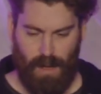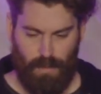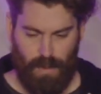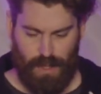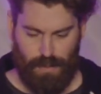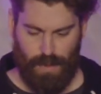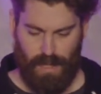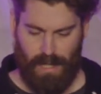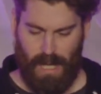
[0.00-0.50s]

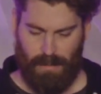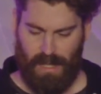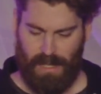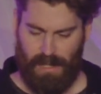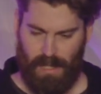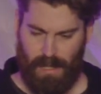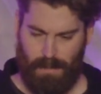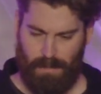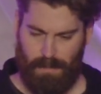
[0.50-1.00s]
which I'm not
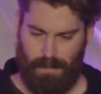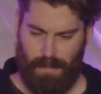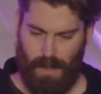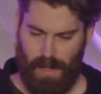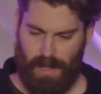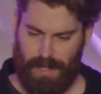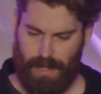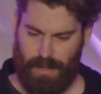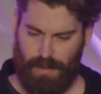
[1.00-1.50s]
going to
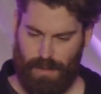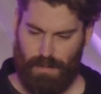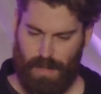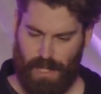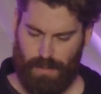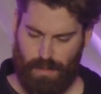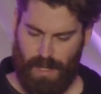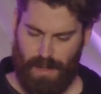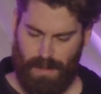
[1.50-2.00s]
bother you too
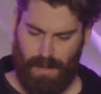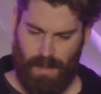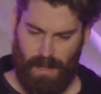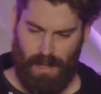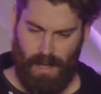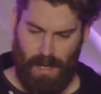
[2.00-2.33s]
much with.